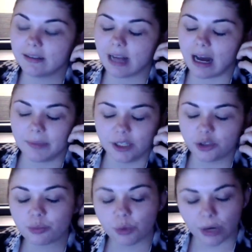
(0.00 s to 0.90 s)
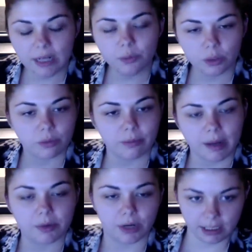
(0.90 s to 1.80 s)
I mean, your brain will
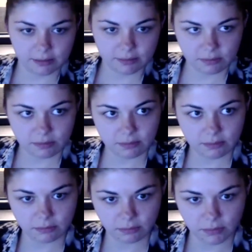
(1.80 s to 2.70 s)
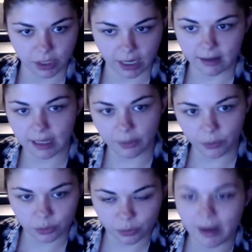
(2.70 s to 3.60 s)
remember it. Okay. It
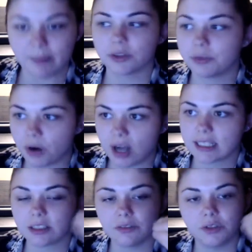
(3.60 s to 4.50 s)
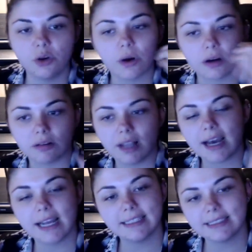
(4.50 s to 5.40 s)
will remember the process of you going
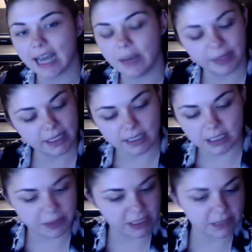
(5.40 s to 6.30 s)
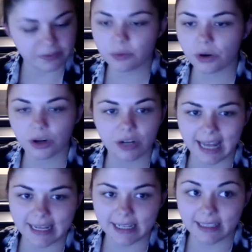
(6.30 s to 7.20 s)
online, typing a specific word
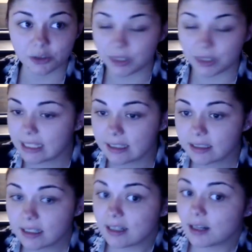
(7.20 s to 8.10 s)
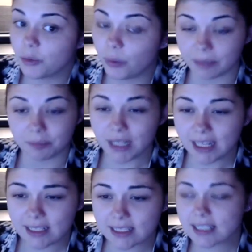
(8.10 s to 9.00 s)
and reading what it
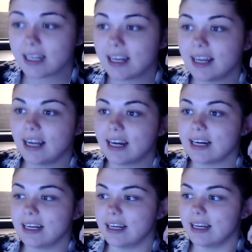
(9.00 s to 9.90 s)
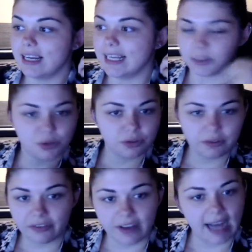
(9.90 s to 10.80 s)
means. It's a proven
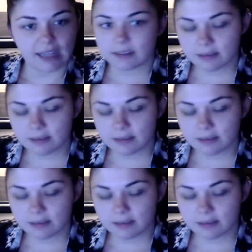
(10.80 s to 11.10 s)
fact.